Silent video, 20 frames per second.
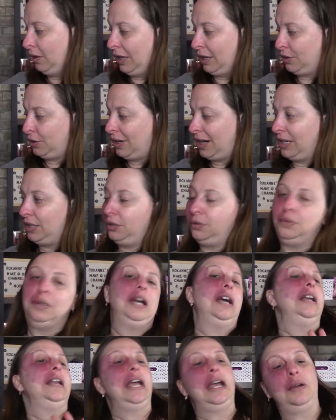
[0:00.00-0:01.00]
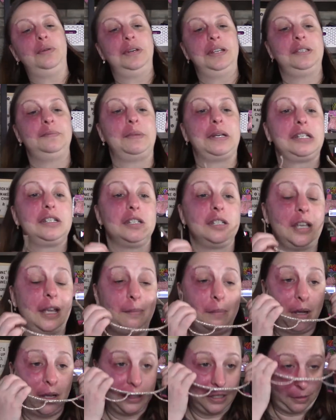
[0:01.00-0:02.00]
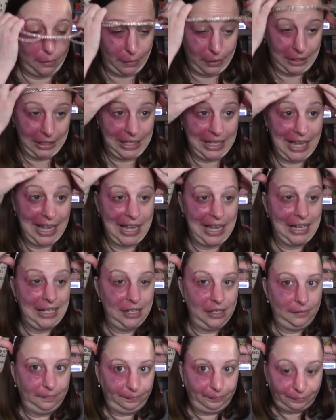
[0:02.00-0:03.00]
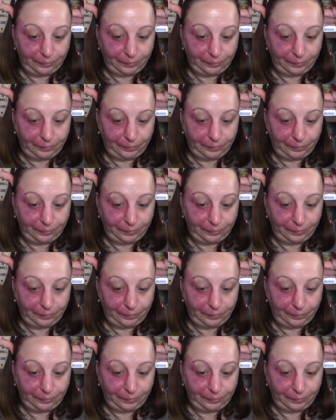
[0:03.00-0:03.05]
I'll try to cut out as much as I possibly can.